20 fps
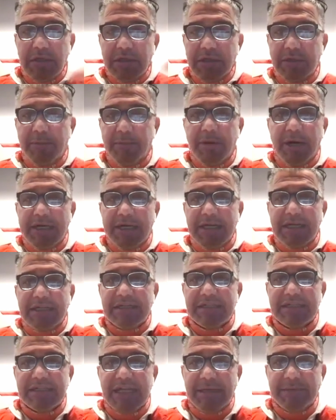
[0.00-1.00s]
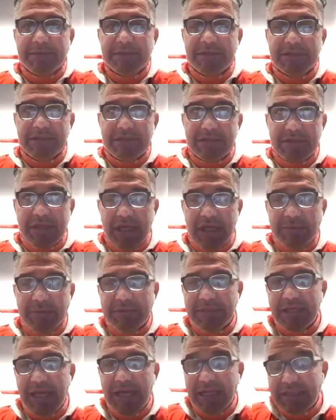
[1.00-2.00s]
the body at the same
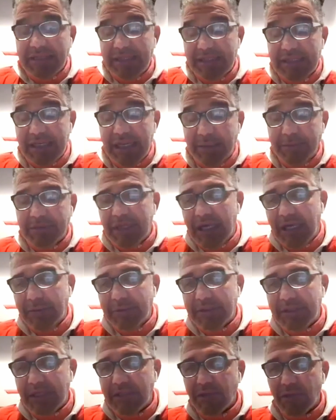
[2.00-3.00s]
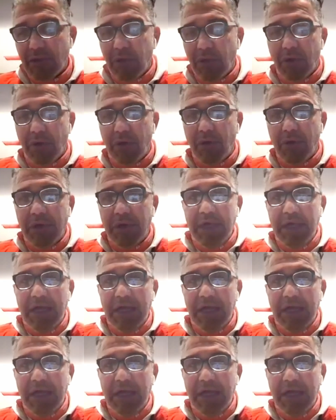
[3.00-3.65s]
time says, oh,